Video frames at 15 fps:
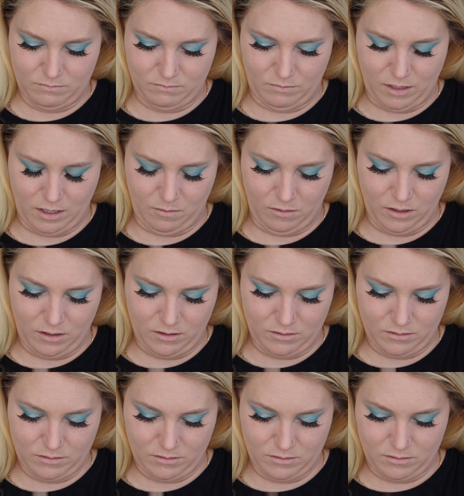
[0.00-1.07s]
maybe.
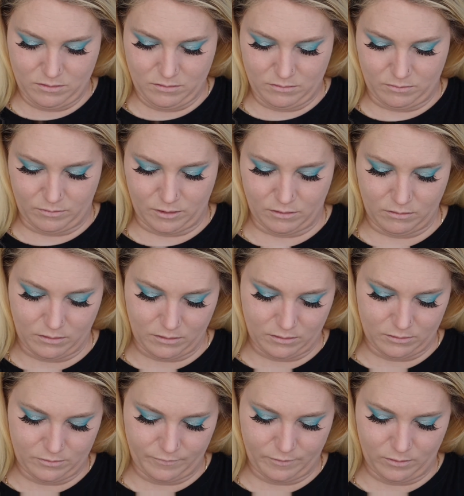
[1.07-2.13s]
Oh my
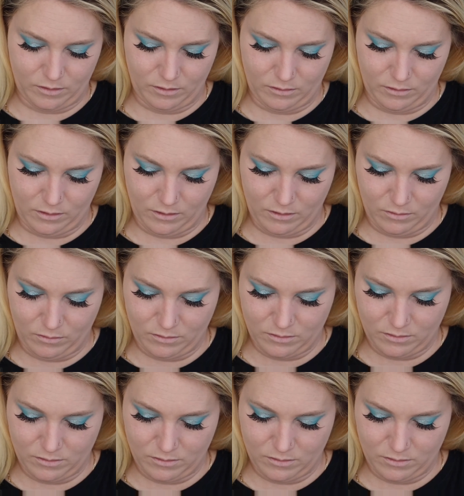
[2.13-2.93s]
gosh, for real though.